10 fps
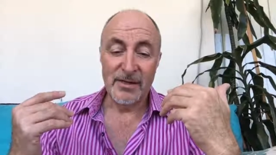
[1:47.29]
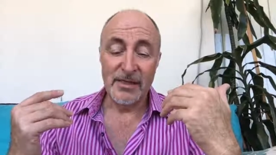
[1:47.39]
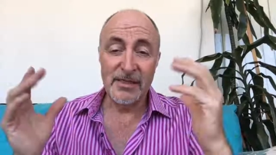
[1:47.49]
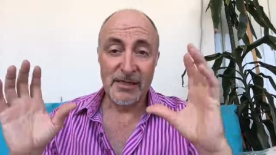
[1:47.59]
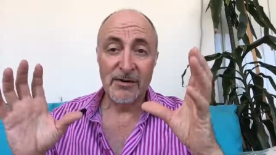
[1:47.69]

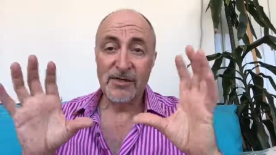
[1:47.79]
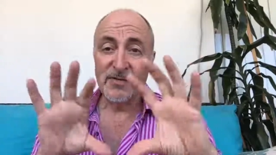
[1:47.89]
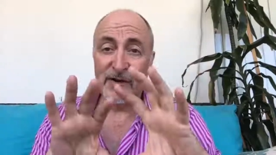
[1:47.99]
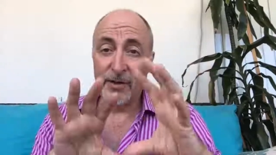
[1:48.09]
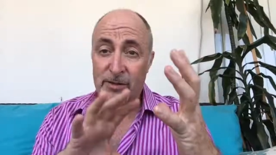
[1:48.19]
and this is generally
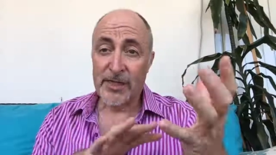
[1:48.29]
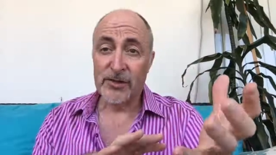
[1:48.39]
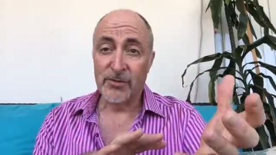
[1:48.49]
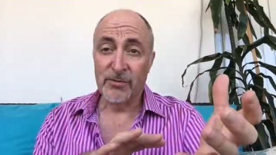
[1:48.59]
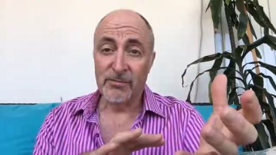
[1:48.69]
for
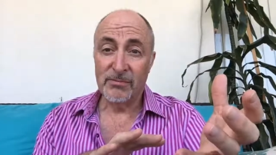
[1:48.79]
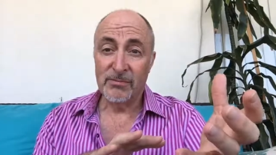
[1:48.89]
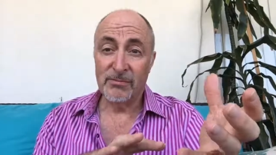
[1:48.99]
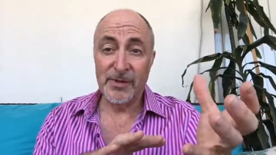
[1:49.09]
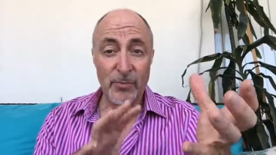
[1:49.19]
heterosexual
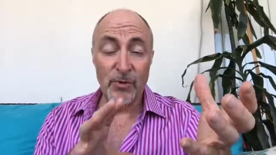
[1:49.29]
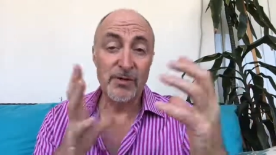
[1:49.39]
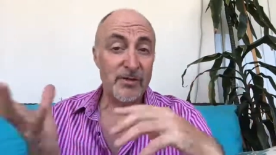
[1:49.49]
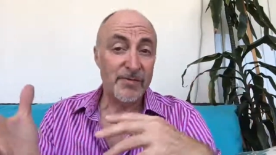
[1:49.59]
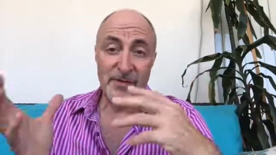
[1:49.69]
people,
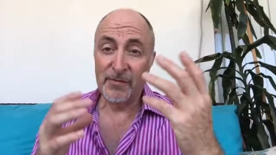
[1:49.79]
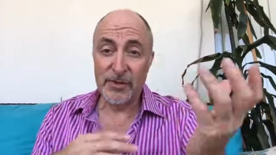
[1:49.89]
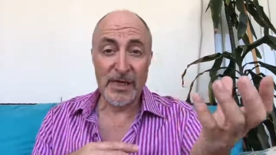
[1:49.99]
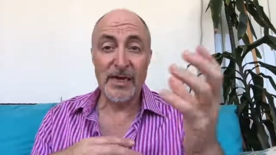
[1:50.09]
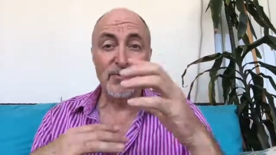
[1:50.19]
because if it
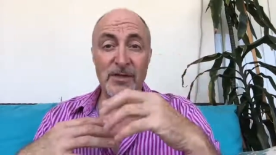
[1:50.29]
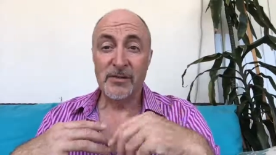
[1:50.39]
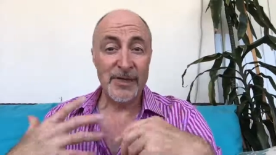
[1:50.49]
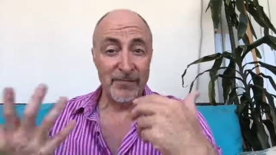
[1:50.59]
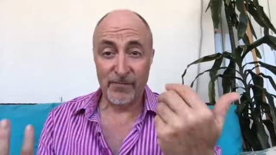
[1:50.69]
was gay ones
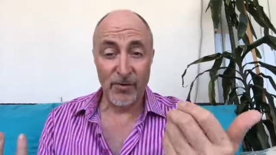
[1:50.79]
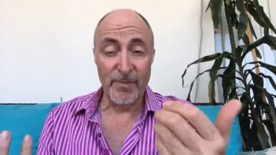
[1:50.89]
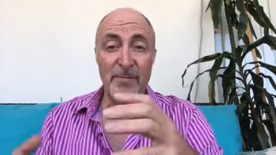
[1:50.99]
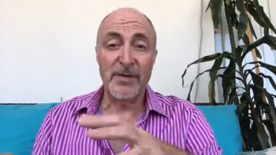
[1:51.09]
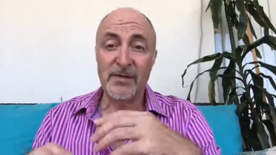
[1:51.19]
it'd be a different
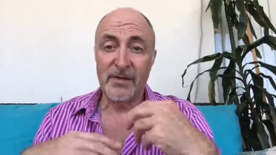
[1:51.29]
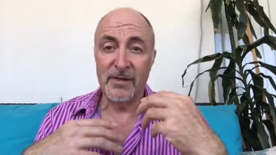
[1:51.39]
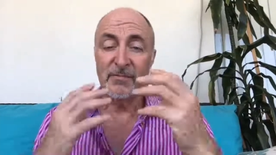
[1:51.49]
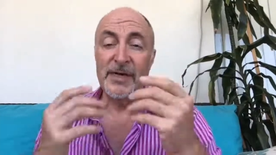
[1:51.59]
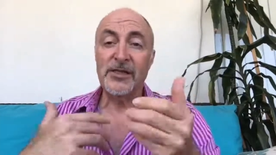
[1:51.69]
format, but
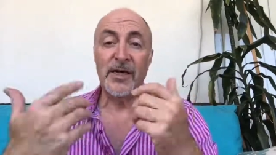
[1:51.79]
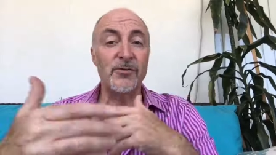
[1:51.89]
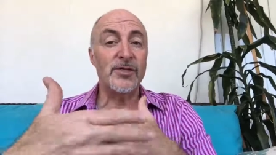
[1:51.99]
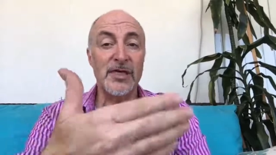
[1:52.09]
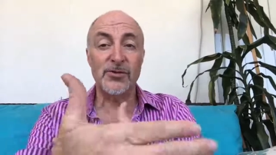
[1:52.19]
imagine
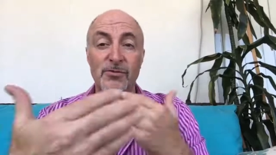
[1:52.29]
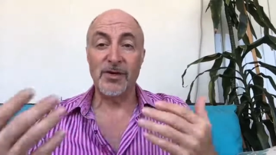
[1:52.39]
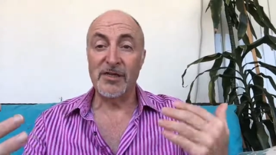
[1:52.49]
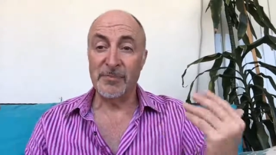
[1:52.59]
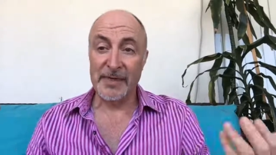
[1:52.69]
heterosexual
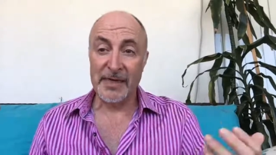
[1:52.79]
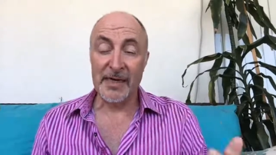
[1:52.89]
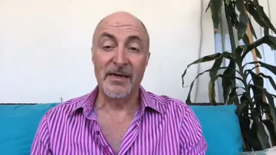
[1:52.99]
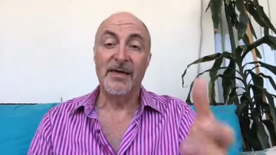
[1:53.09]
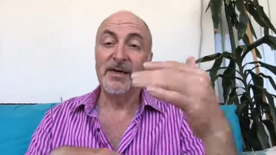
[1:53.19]
type speed dating.